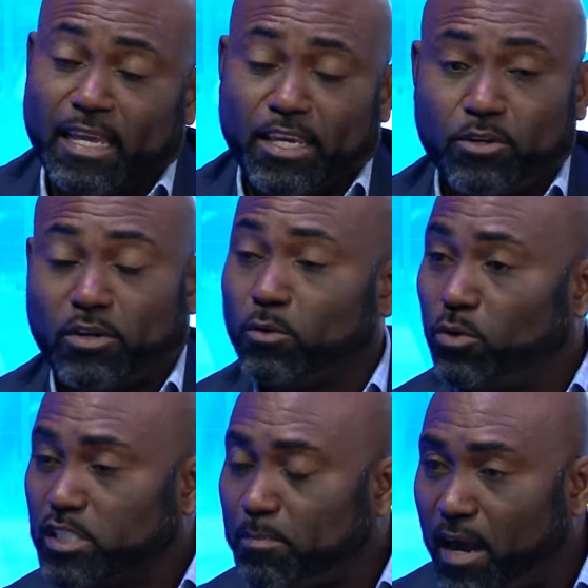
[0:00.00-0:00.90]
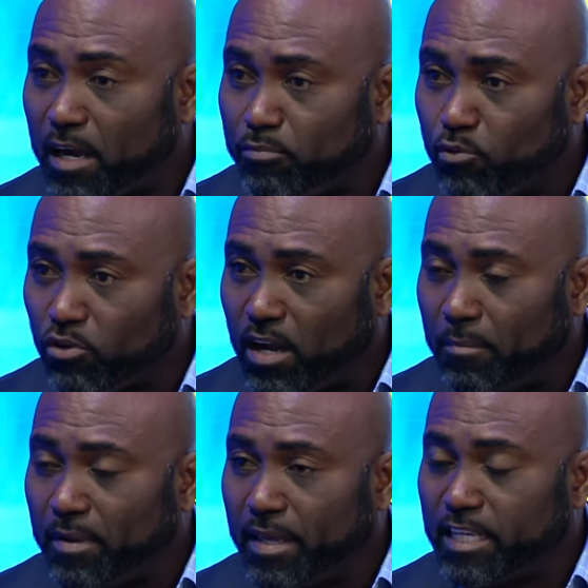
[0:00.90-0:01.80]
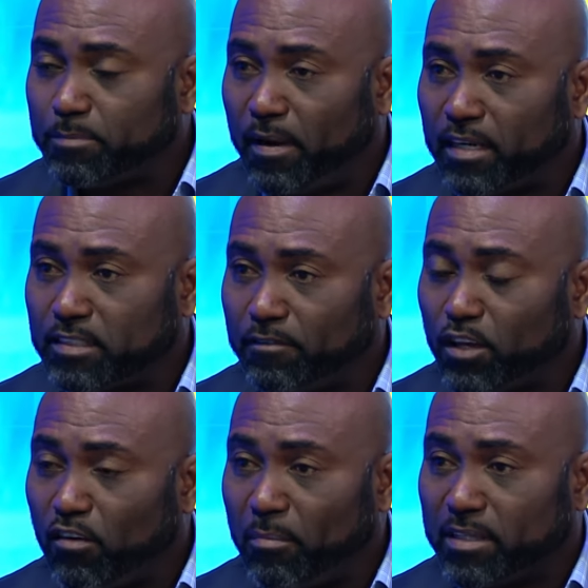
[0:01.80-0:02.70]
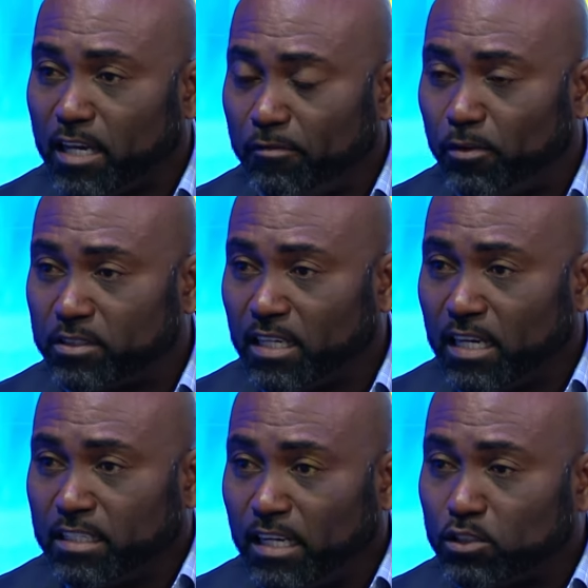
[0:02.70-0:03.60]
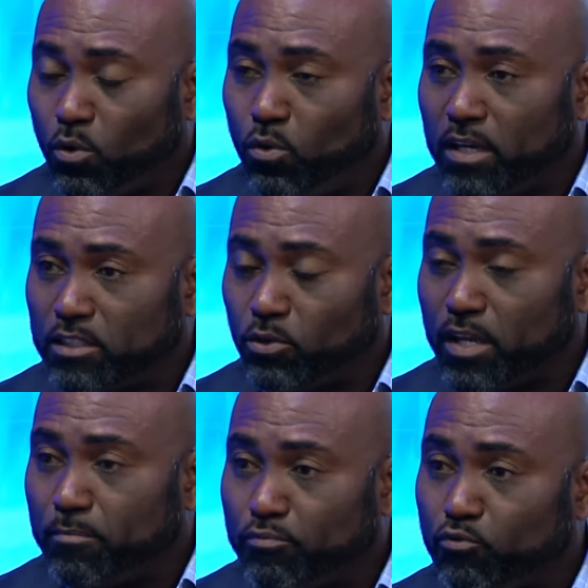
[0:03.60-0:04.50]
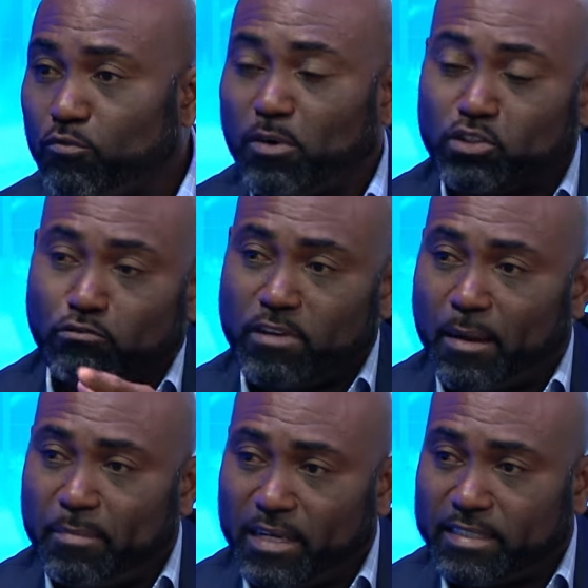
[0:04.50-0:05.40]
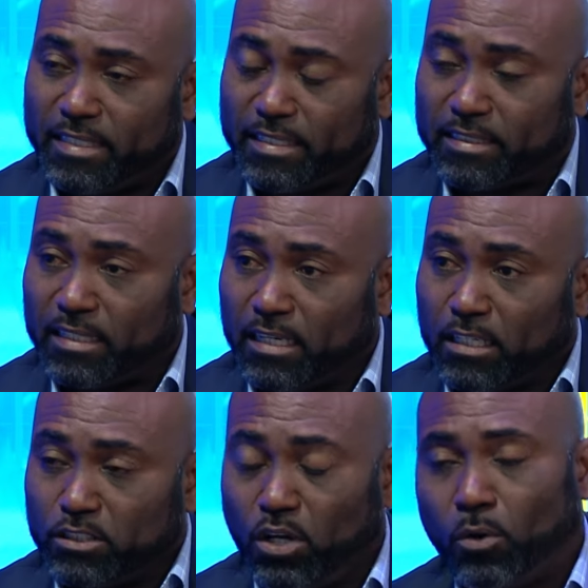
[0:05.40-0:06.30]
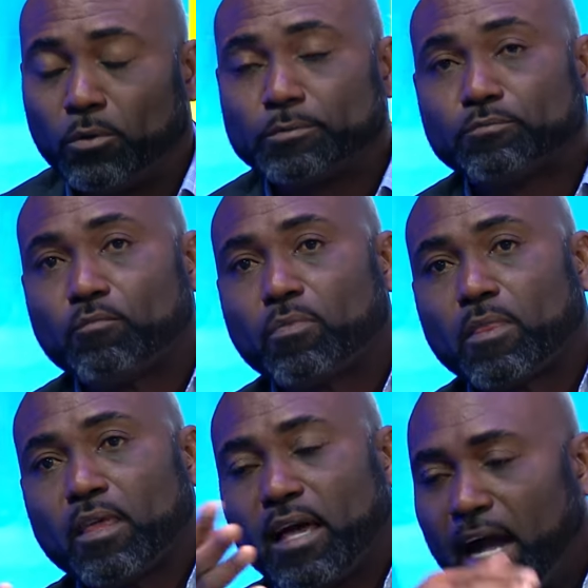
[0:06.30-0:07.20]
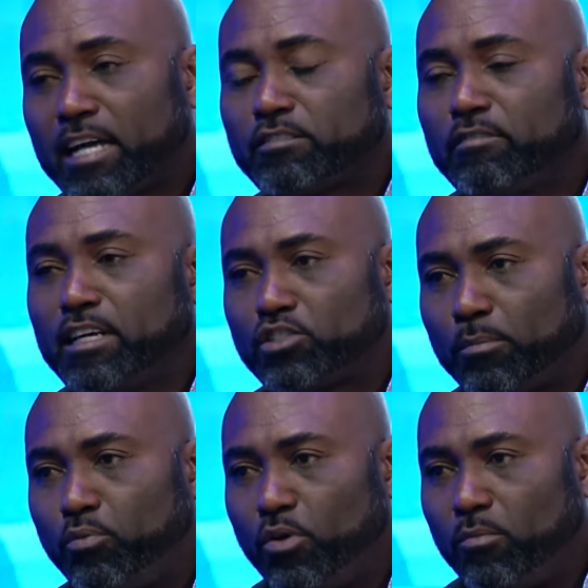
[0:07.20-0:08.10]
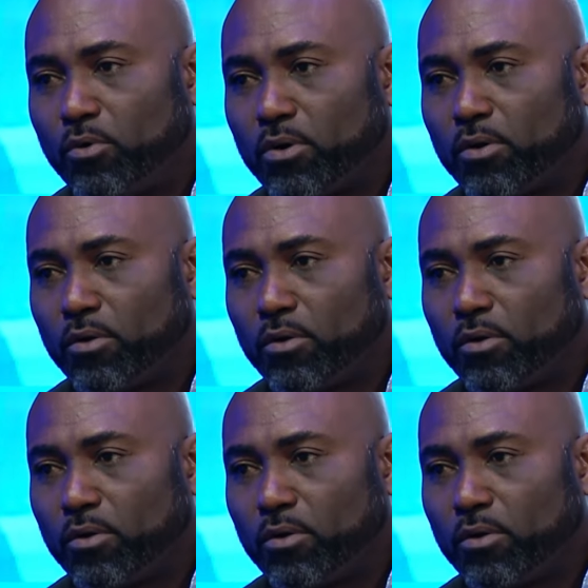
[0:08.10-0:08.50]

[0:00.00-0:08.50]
you know, the whole Spark program is part of the government effort, not only to improve, but to rehabilitate. Now, as it relates to Portmore,